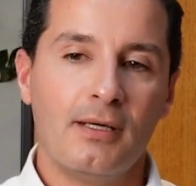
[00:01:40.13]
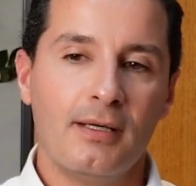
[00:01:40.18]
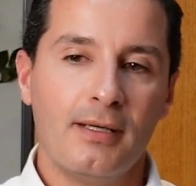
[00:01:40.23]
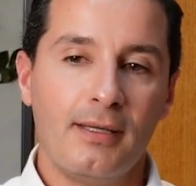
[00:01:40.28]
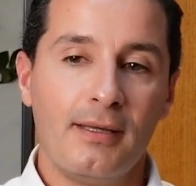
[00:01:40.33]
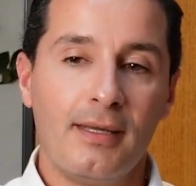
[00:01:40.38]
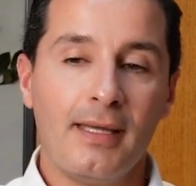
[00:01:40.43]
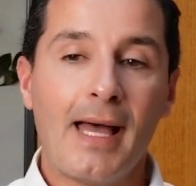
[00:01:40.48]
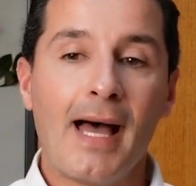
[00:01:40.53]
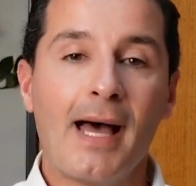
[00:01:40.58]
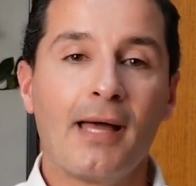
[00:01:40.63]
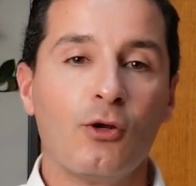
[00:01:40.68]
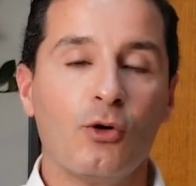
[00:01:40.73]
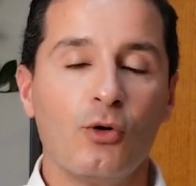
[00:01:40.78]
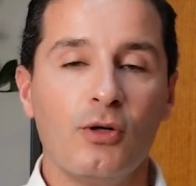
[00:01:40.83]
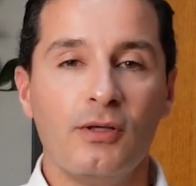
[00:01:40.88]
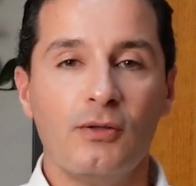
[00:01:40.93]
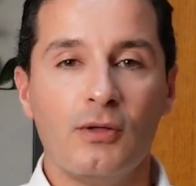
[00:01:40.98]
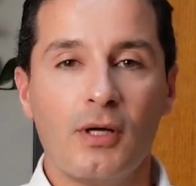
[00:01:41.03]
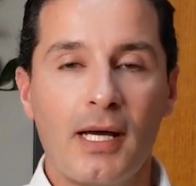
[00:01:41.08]
in the
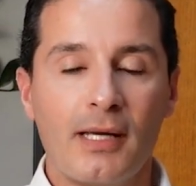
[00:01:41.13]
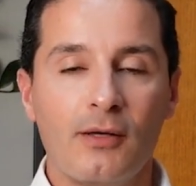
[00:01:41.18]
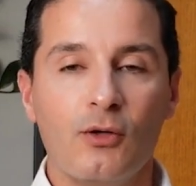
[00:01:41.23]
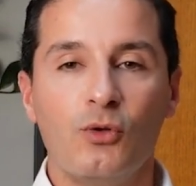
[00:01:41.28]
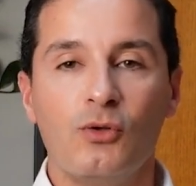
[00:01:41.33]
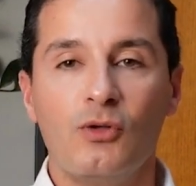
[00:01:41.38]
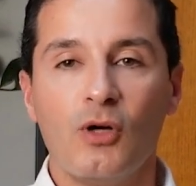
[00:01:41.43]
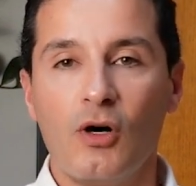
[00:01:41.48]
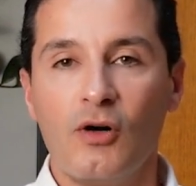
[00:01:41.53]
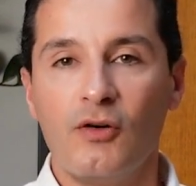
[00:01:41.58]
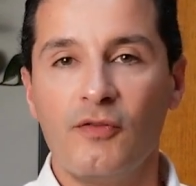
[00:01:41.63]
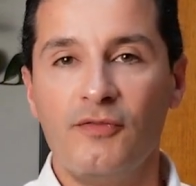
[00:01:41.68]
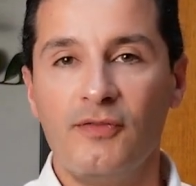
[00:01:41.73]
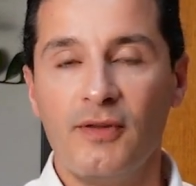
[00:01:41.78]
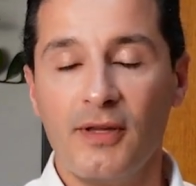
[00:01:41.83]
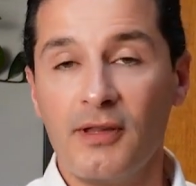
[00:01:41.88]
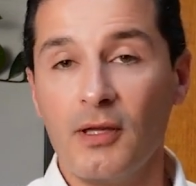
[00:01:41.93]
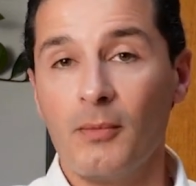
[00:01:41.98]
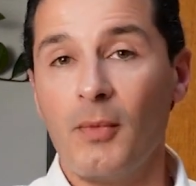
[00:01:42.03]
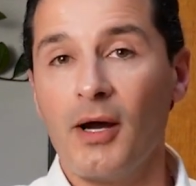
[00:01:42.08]
anode of
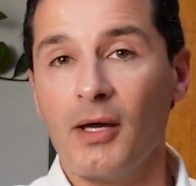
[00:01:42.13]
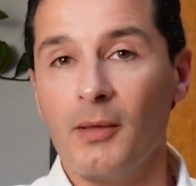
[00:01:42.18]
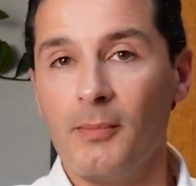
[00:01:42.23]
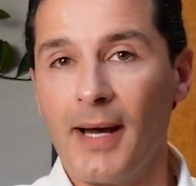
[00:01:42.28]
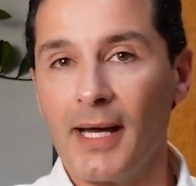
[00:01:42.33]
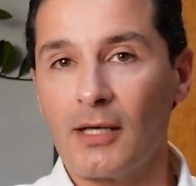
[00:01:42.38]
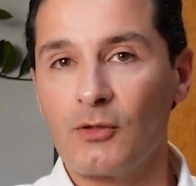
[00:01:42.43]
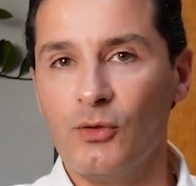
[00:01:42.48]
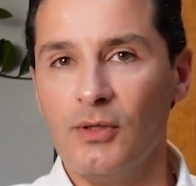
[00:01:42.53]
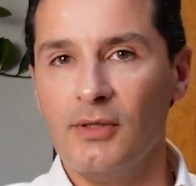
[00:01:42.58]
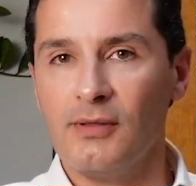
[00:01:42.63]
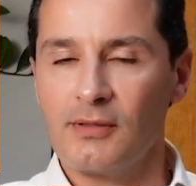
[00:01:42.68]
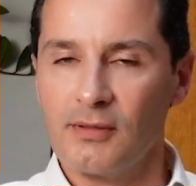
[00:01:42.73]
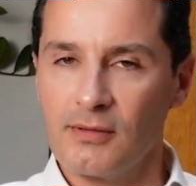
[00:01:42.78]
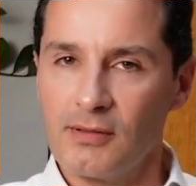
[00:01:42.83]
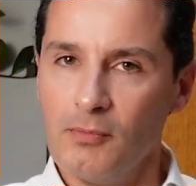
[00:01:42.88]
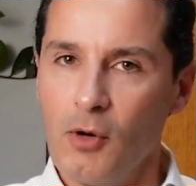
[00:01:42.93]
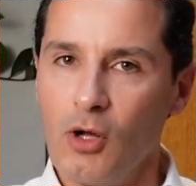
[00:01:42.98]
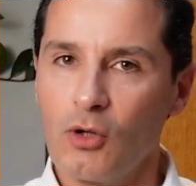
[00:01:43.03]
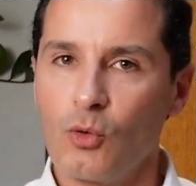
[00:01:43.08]
lithium-ion batteries in
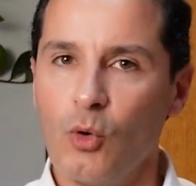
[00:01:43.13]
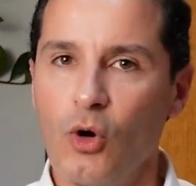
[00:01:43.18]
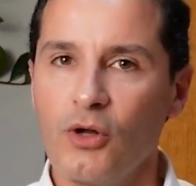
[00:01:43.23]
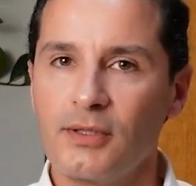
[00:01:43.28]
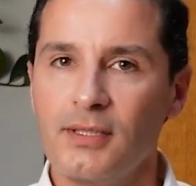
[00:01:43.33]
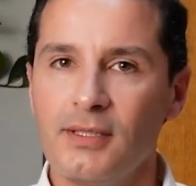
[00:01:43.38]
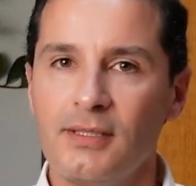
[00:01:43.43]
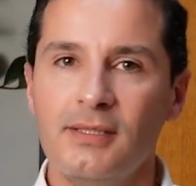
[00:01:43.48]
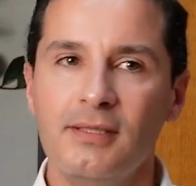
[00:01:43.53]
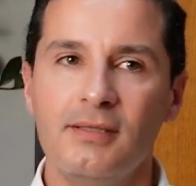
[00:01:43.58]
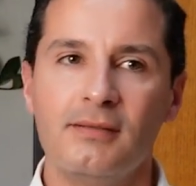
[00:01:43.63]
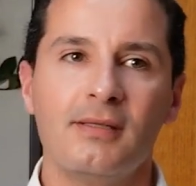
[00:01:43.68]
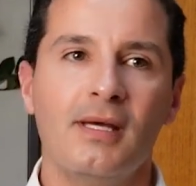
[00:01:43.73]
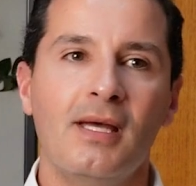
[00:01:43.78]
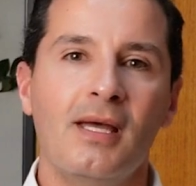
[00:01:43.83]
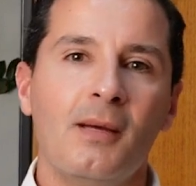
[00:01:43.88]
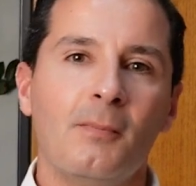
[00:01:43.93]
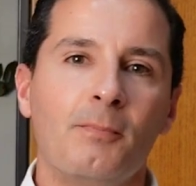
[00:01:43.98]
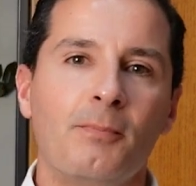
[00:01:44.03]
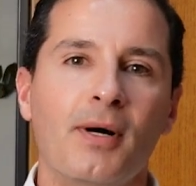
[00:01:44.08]
small quantities,
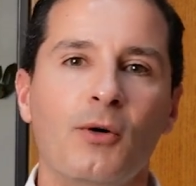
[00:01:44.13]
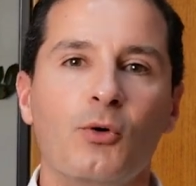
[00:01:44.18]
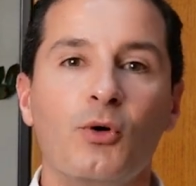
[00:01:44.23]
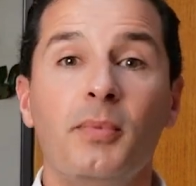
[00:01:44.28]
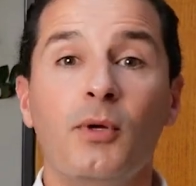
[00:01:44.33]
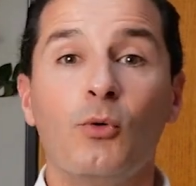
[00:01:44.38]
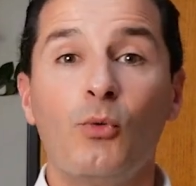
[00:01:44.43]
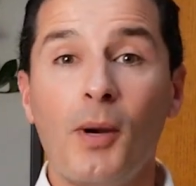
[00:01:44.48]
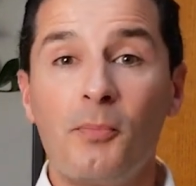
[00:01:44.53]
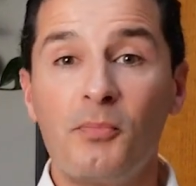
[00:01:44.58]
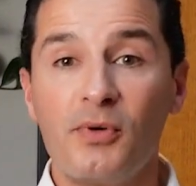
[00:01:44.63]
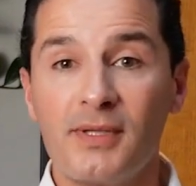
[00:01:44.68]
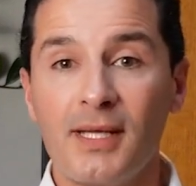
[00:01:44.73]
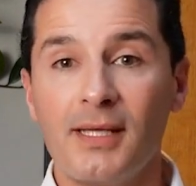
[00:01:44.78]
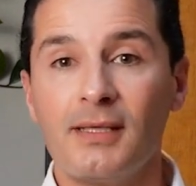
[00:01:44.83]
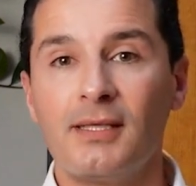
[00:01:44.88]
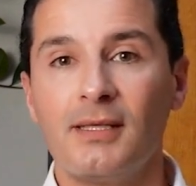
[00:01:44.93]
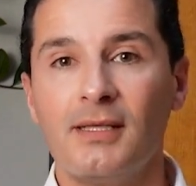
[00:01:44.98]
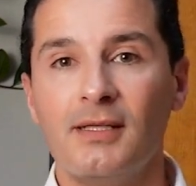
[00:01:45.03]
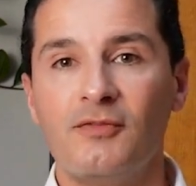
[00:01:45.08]
but would be
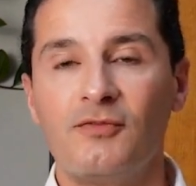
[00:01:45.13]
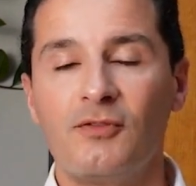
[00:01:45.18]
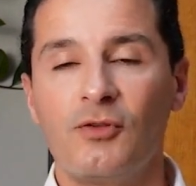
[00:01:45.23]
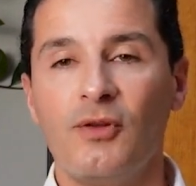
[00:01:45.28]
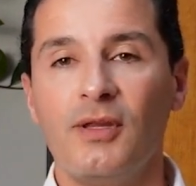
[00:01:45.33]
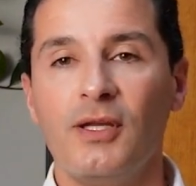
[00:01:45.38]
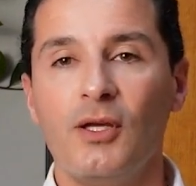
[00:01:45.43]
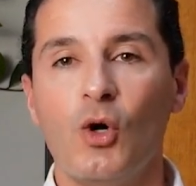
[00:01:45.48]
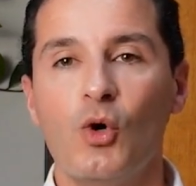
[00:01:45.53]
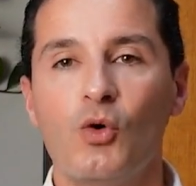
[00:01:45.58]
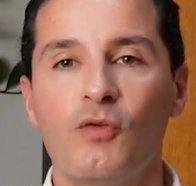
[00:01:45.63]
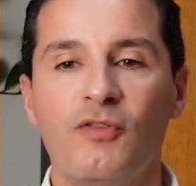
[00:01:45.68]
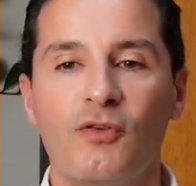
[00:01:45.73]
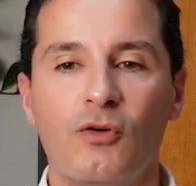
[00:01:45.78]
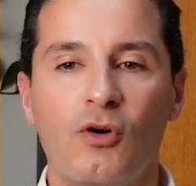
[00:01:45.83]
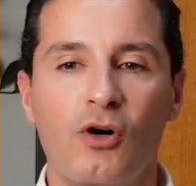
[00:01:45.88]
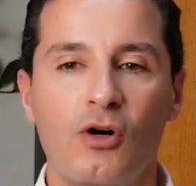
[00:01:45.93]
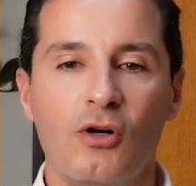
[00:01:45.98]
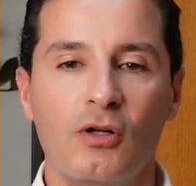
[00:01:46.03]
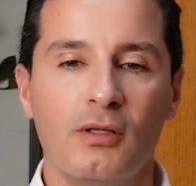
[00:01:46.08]
representative to the
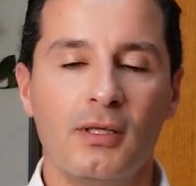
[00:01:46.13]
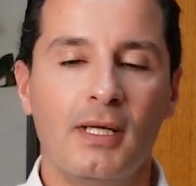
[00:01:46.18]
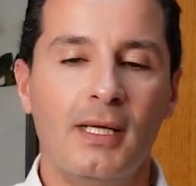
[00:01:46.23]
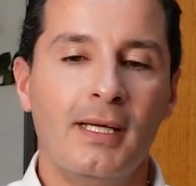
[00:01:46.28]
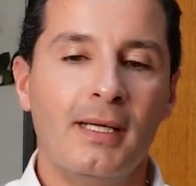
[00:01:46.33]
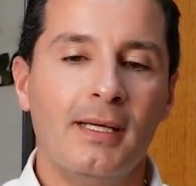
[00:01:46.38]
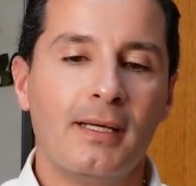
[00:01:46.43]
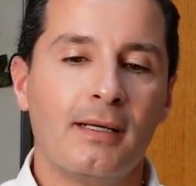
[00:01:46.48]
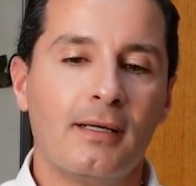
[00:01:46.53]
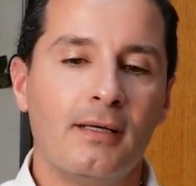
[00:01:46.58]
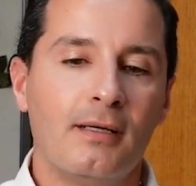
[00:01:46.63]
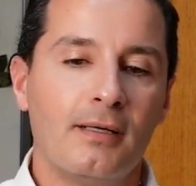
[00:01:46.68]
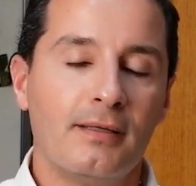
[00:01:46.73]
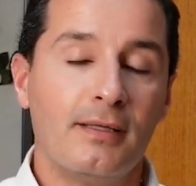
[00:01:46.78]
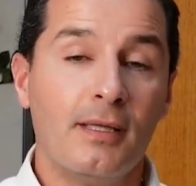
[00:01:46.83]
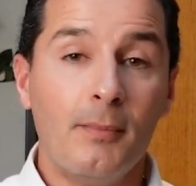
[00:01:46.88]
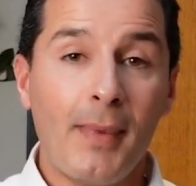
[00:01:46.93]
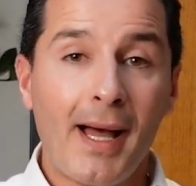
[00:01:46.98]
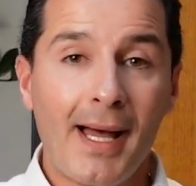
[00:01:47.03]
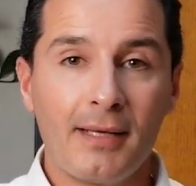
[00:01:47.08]
overall
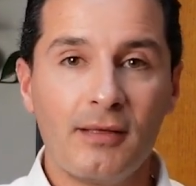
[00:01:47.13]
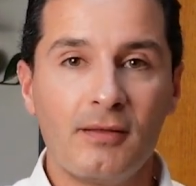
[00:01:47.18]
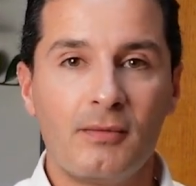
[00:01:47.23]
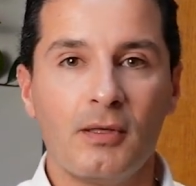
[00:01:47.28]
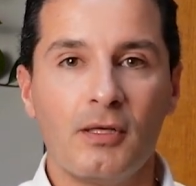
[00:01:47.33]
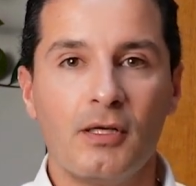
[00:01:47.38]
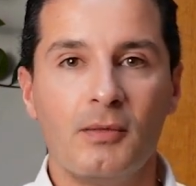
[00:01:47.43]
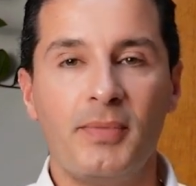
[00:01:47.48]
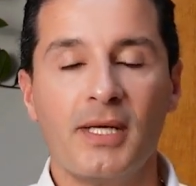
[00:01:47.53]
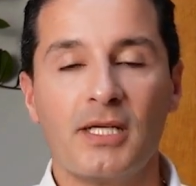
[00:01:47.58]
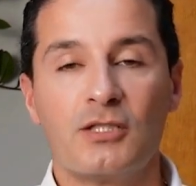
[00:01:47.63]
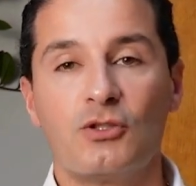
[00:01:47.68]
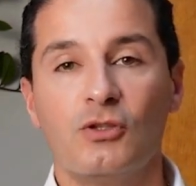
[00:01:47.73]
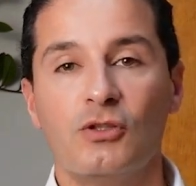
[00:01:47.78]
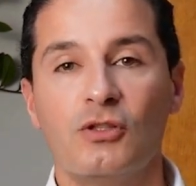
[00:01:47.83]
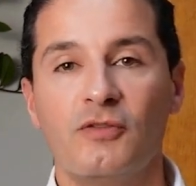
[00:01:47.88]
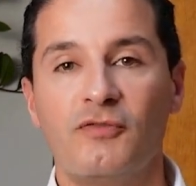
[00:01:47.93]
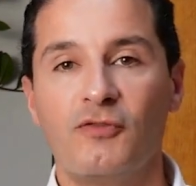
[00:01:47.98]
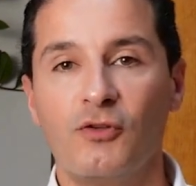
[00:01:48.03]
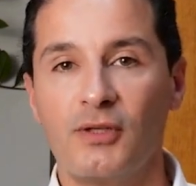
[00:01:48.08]
demand
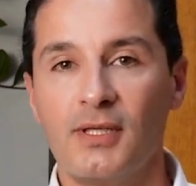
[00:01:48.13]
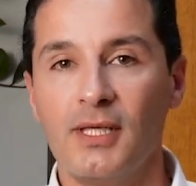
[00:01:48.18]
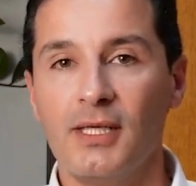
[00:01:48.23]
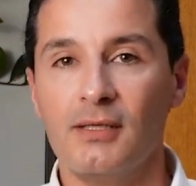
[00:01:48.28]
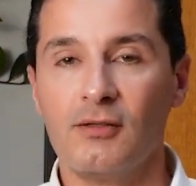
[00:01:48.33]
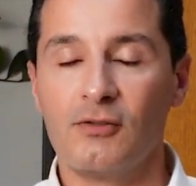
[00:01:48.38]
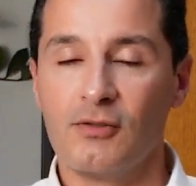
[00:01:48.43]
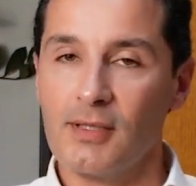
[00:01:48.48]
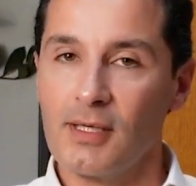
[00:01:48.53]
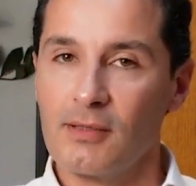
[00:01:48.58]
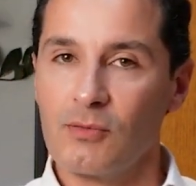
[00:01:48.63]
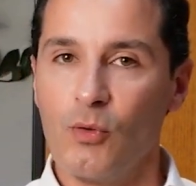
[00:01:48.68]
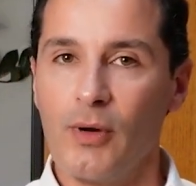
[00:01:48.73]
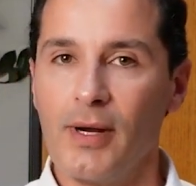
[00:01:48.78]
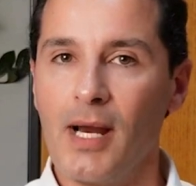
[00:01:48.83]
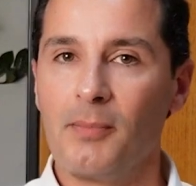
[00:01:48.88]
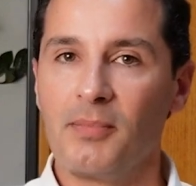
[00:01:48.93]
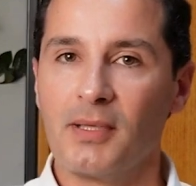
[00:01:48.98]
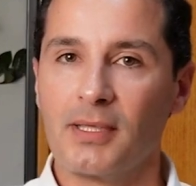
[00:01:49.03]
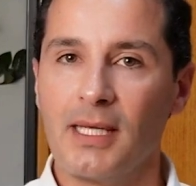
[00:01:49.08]
picture for tin. So that's one
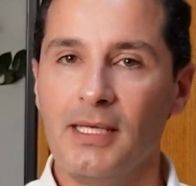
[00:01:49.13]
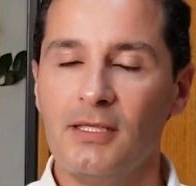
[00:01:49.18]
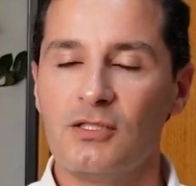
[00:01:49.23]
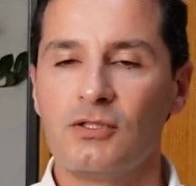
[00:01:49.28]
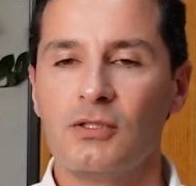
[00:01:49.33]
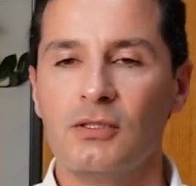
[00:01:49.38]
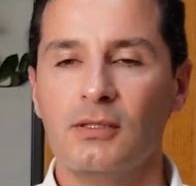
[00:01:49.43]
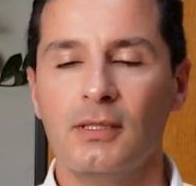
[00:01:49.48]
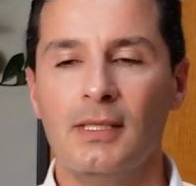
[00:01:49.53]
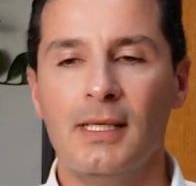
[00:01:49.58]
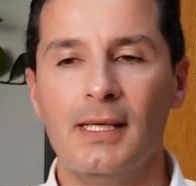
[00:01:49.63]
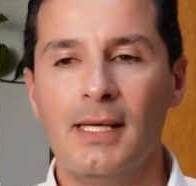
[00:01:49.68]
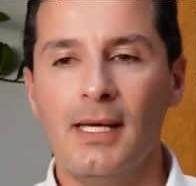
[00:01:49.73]
application.